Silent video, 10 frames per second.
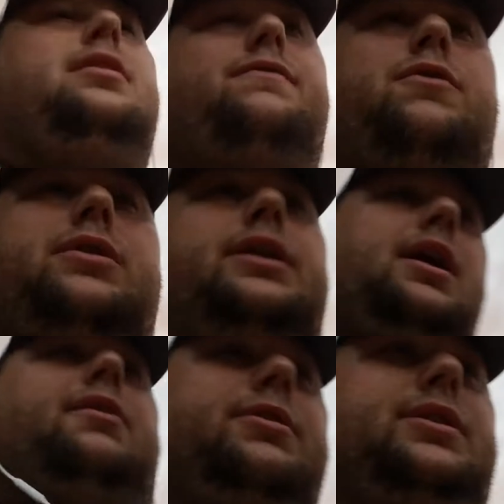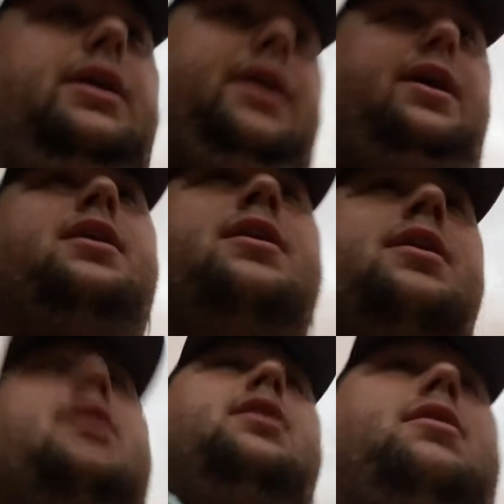10 to 14 hours a day
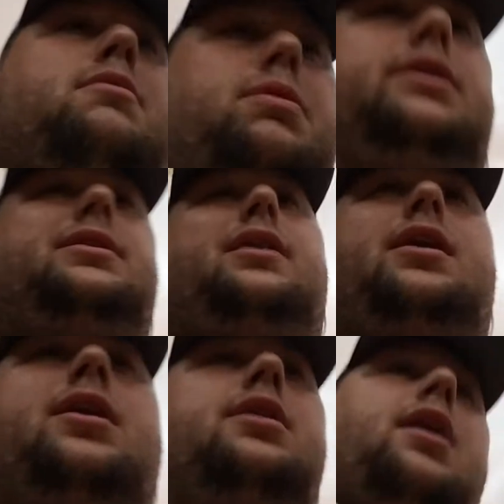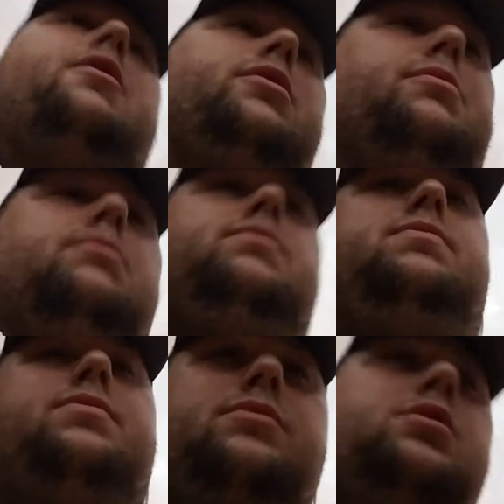plus an hour in
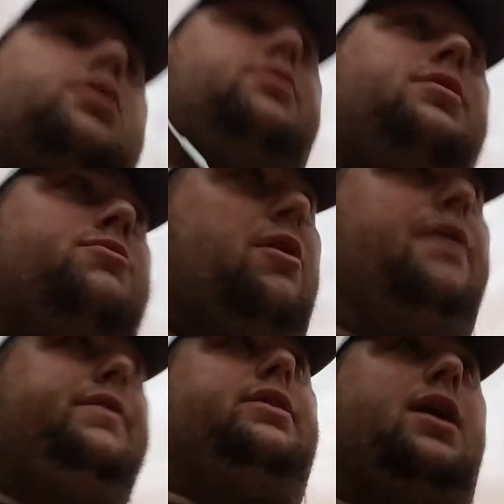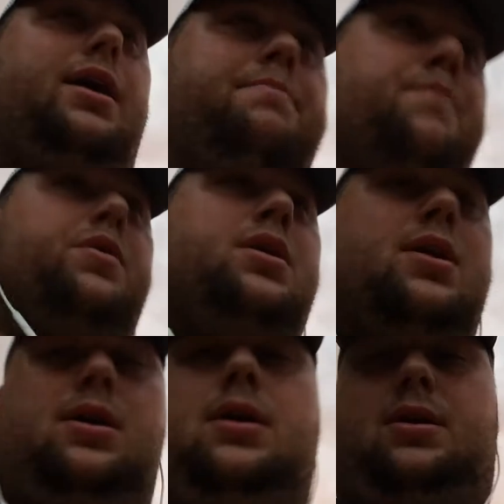driving time.
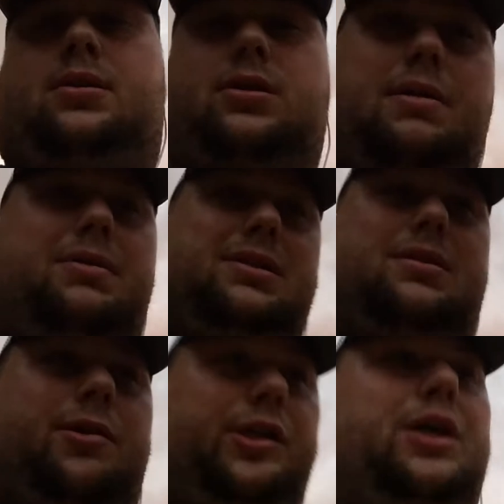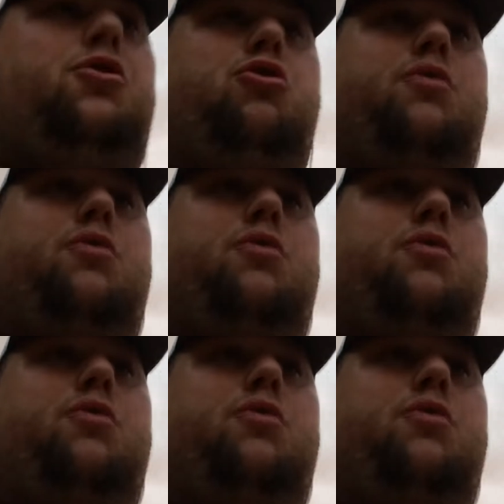So that means when I get